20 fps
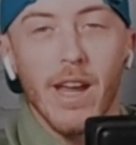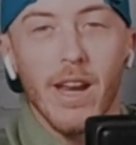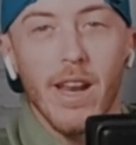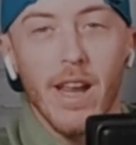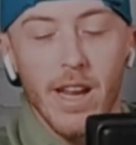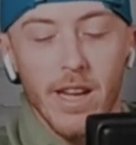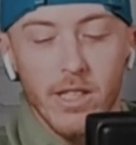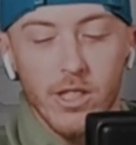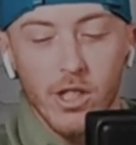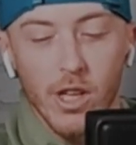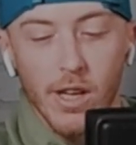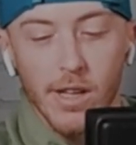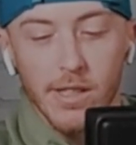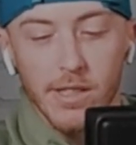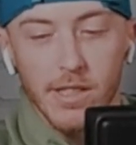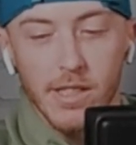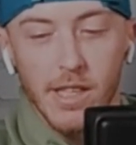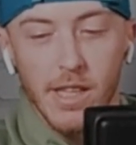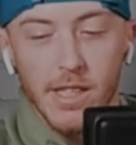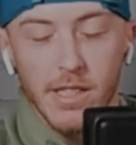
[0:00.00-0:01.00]

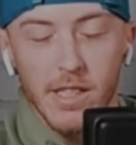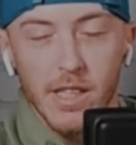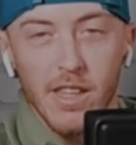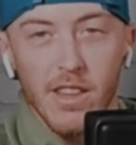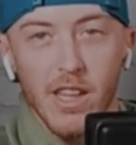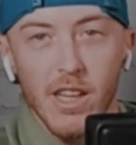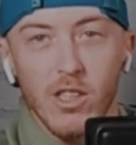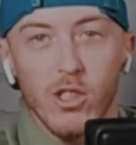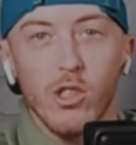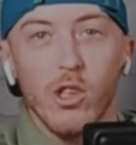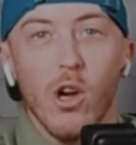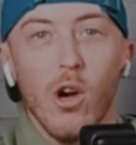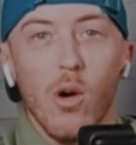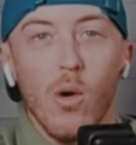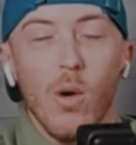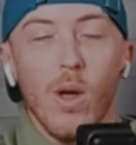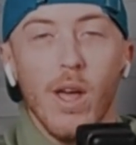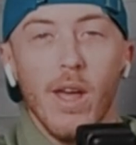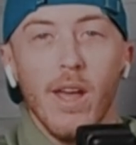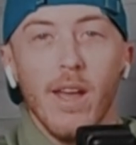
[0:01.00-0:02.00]
NHL season. This
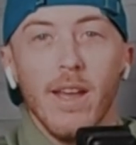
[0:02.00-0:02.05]
show